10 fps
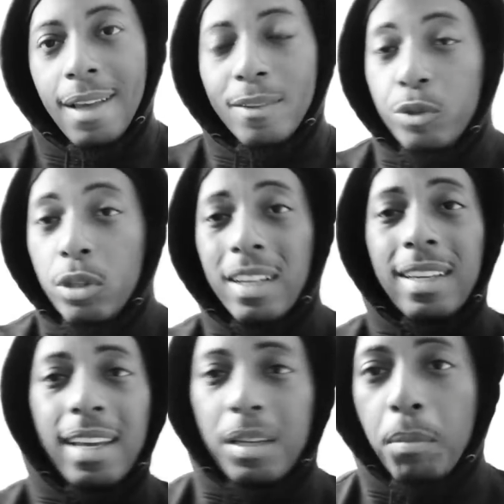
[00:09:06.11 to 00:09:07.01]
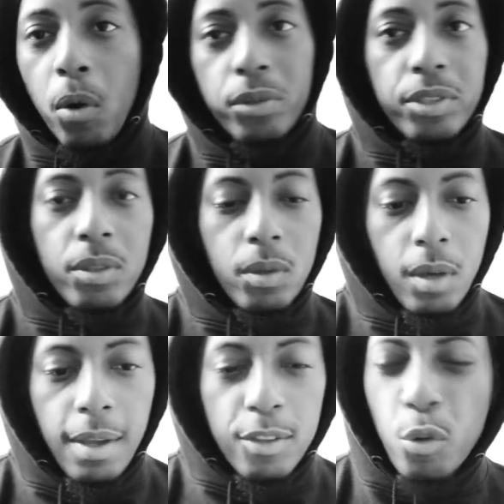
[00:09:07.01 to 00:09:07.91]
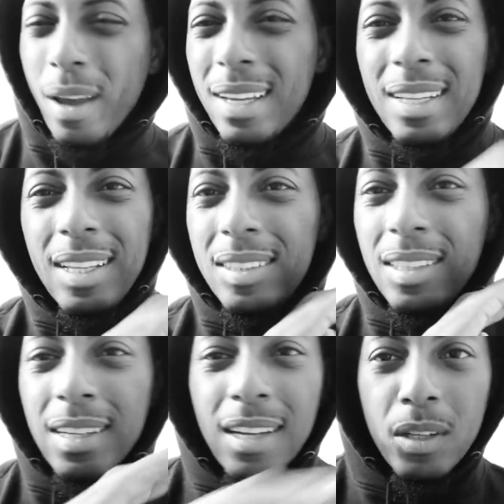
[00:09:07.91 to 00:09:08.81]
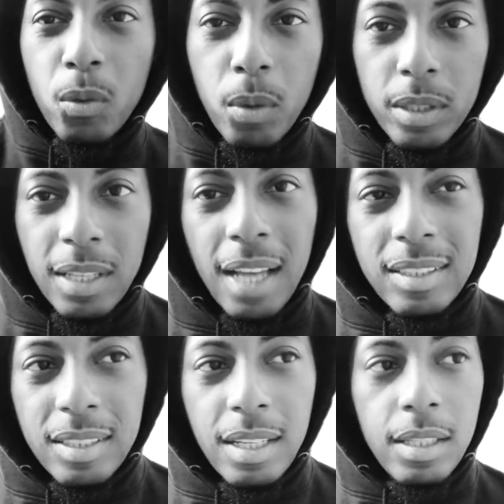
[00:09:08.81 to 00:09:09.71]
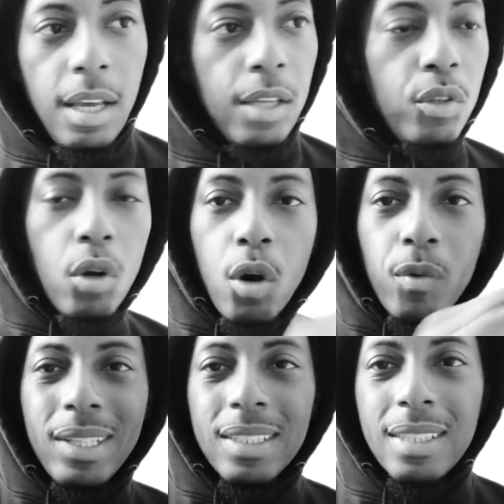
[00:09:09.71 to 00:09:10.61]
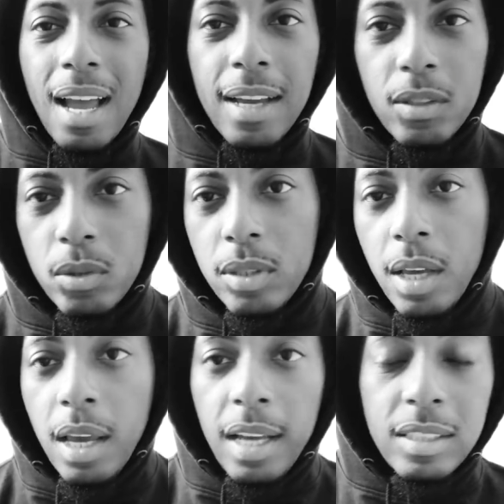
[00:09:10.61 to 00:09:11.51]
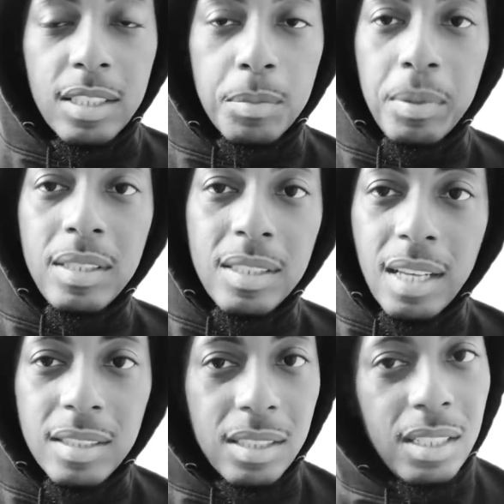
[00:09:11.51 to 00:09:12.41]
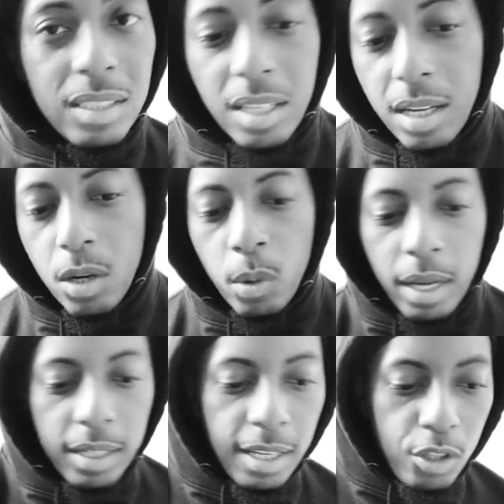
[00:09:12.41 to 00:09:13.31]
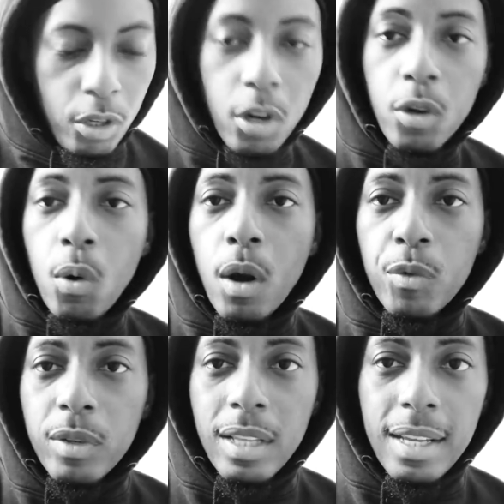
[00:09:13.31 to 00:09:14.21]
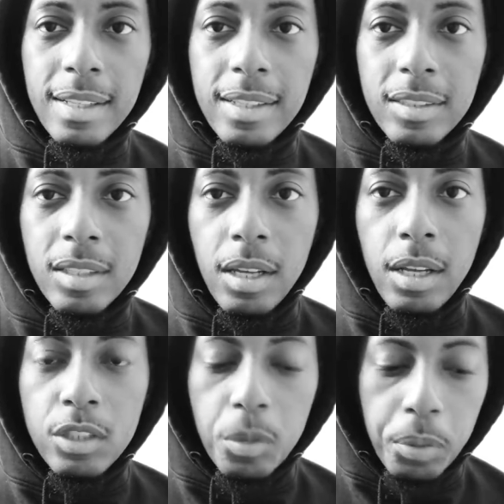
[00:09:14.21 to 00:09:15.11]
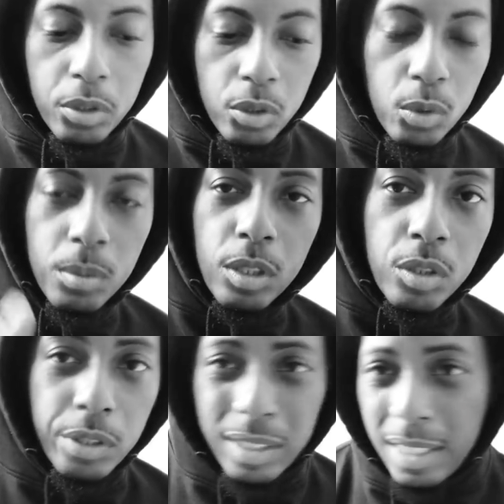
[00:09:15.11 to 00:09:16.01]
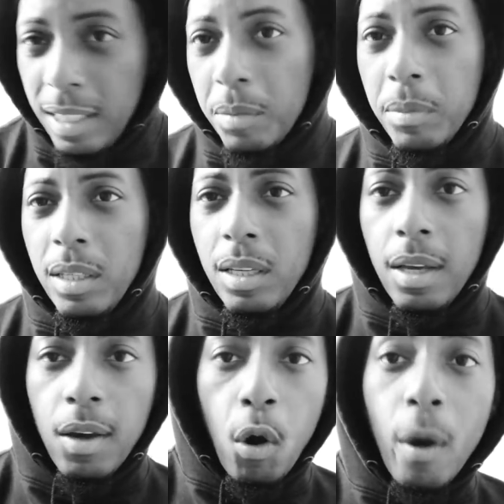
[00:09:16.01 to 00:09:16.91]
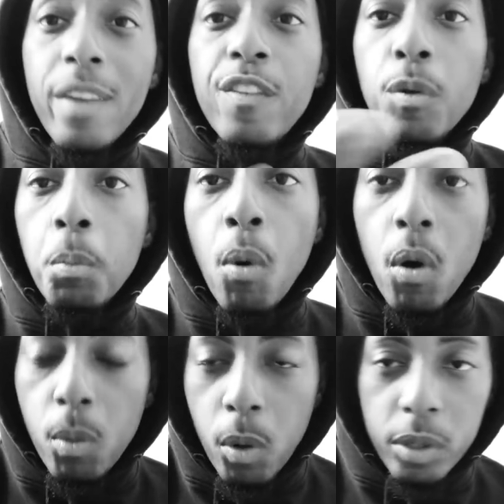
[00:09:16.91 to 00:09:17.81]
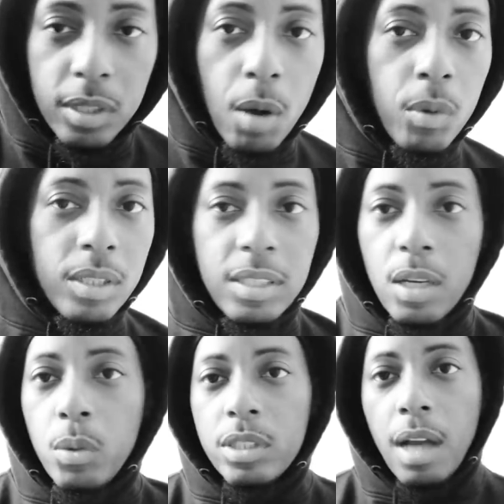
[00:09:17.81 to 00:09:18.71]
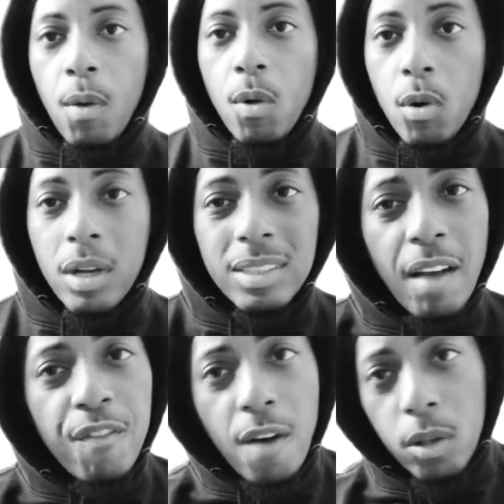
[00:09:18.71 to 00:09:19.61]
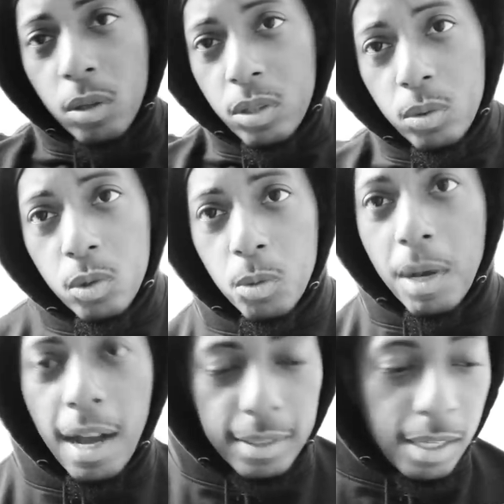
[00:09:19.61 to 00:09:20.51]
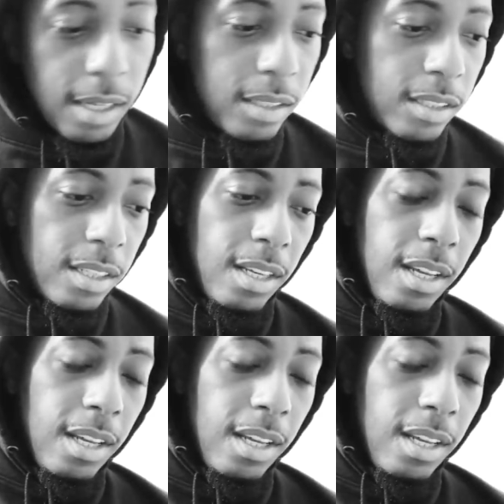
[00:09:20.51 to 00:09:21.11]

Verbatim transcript: You're going to get emotional. You ain't going to listen to none of the words I said. You're going to read the titles and just be zesty as hell. And then you're going to go on relentless to pursue to critique me or even more words I want to say, which I won't because I follow the YouTube guidelines.